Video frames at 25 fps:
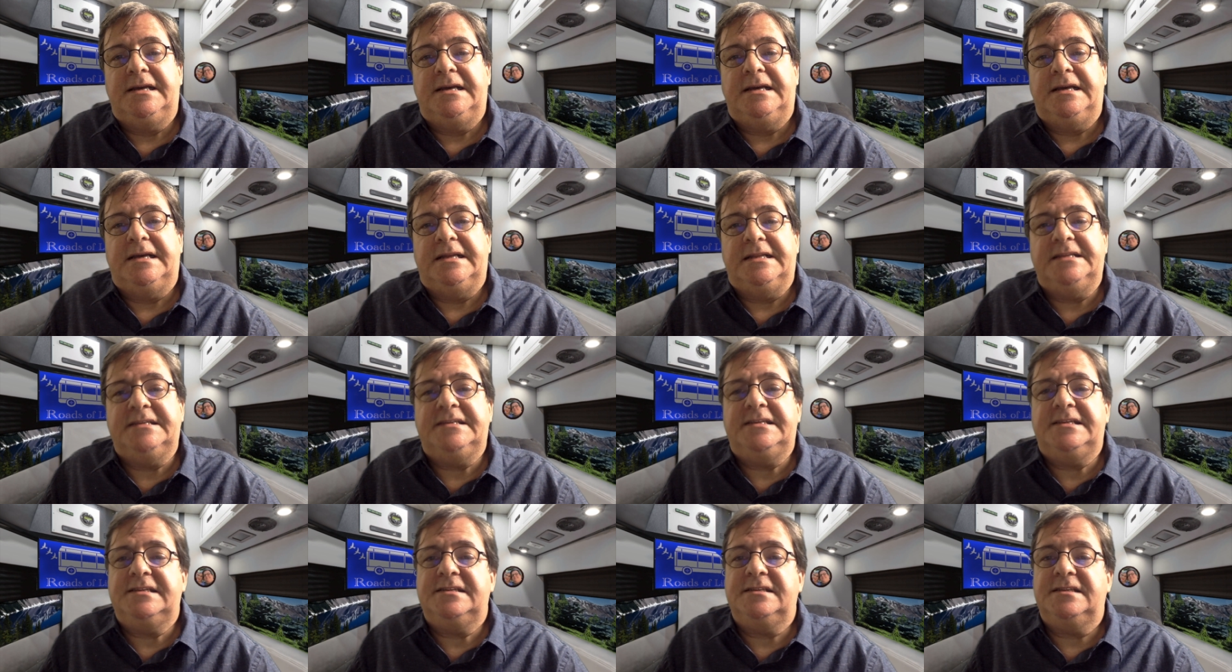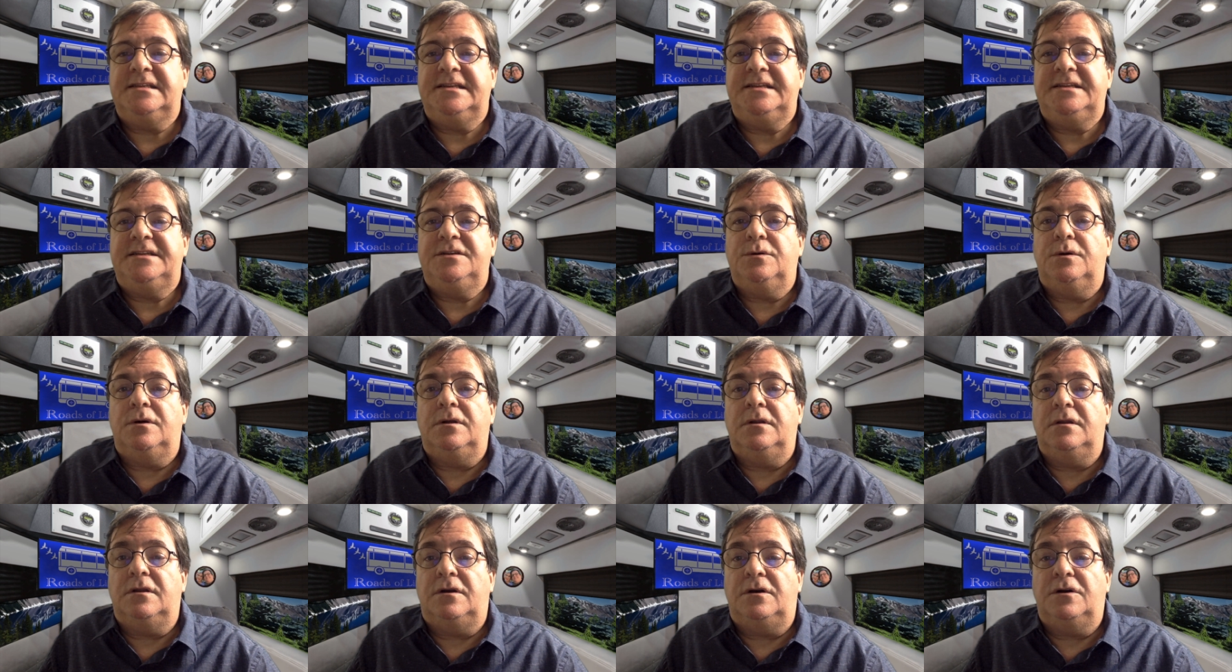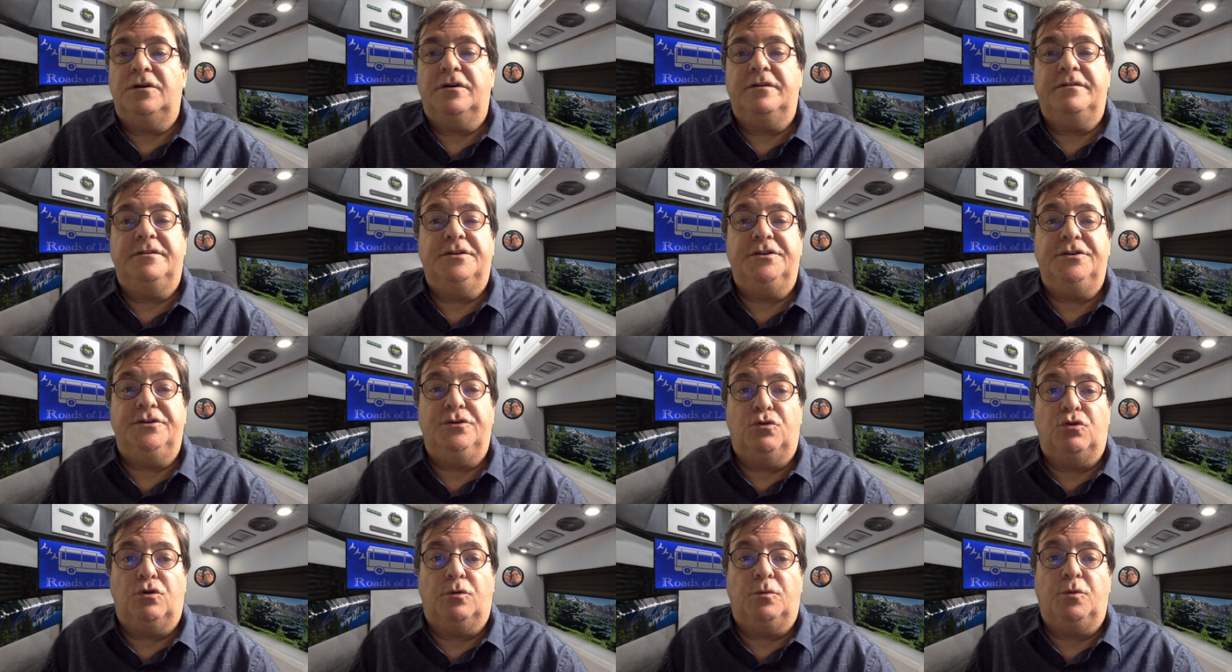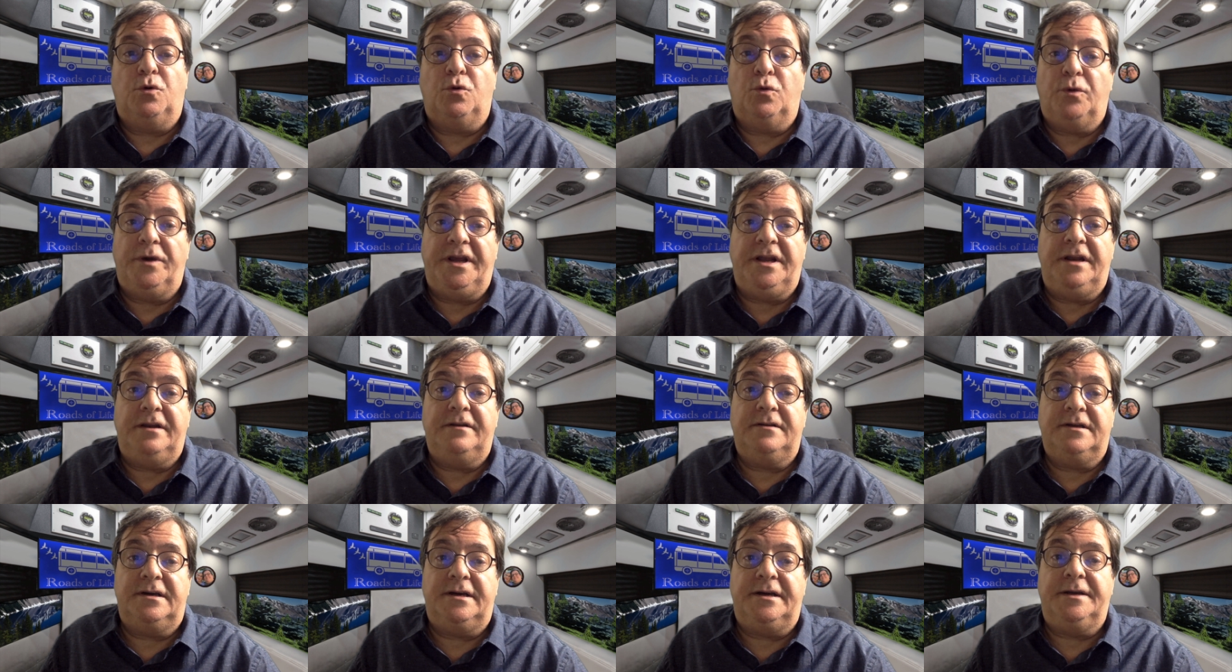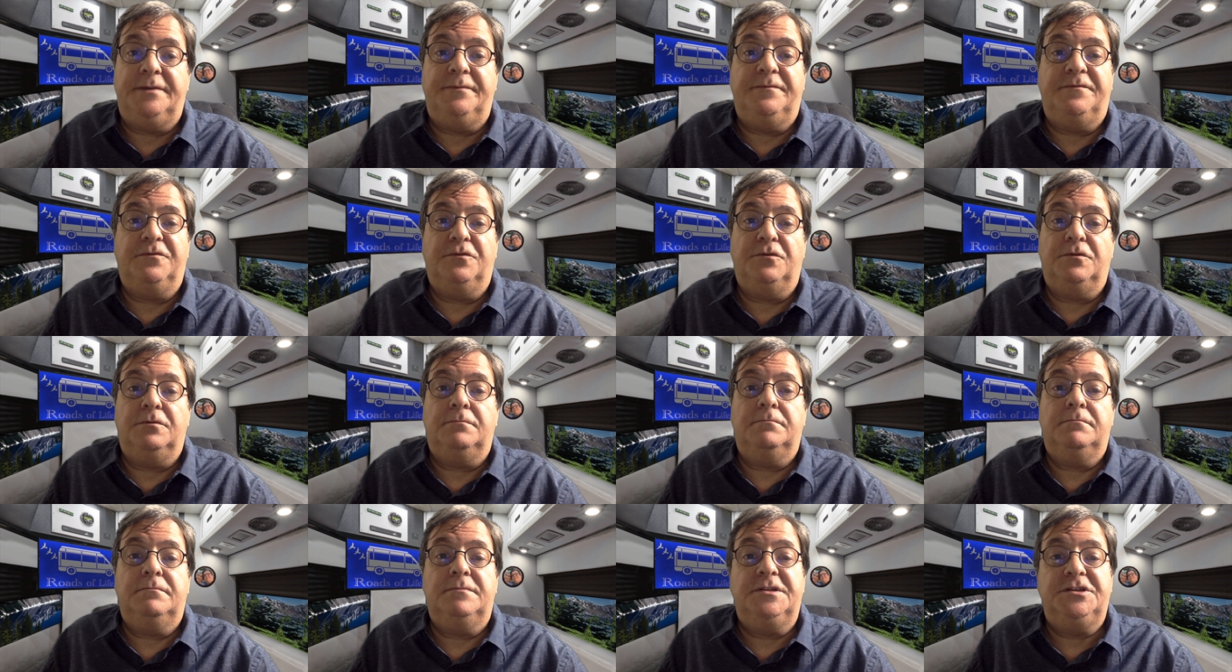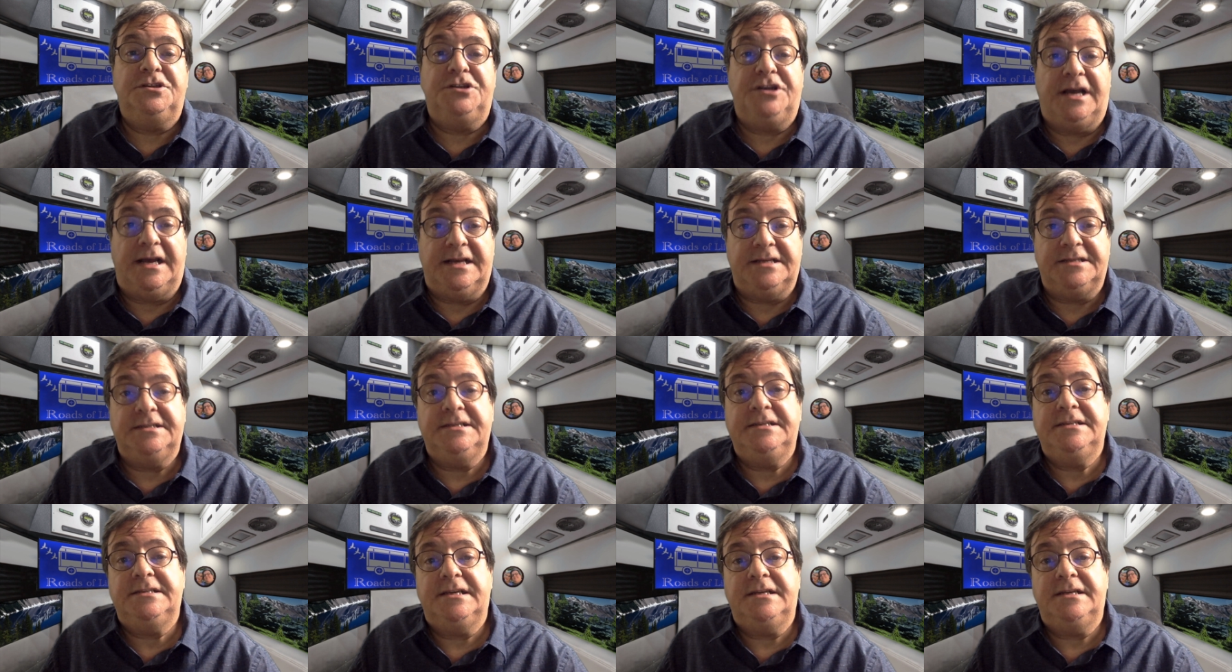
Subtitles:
This has led to a longer than normal wait time for the chassis,